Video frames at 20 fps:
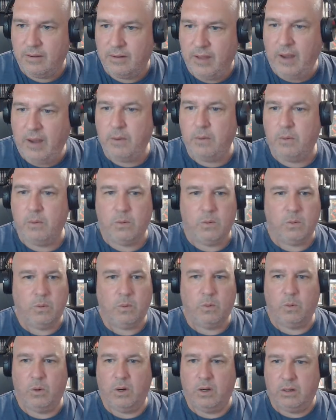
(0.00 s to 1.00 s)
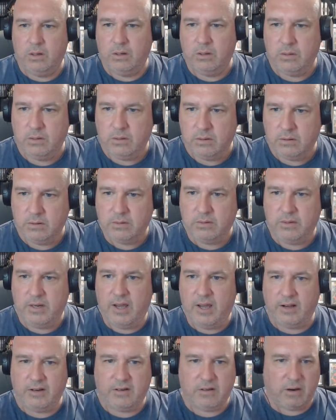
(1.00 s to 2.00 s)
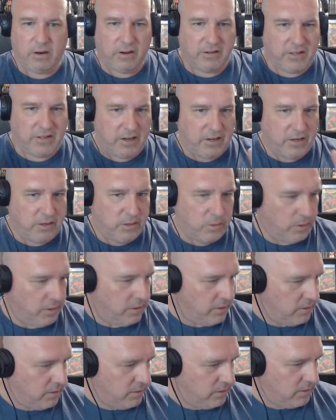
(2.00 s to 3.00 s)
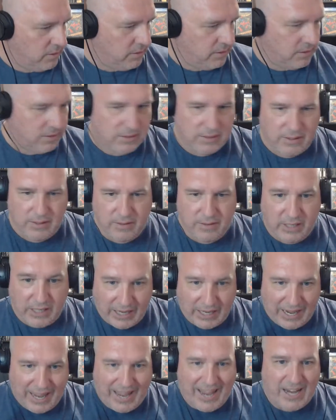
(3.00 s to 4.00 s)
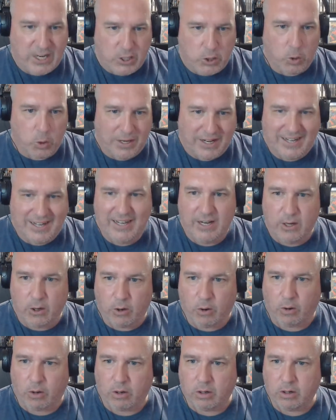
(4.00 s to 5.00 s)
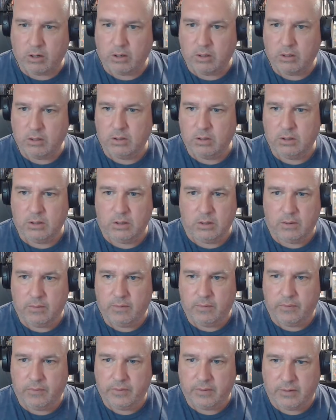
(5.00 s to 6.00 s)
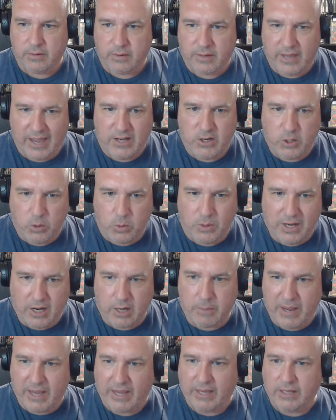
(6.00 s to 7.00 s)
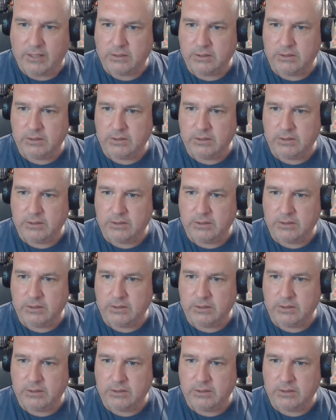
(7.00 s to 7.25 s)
Hey-o! Neon TARDIS, how you doing? Glad you're here. Can you hear me?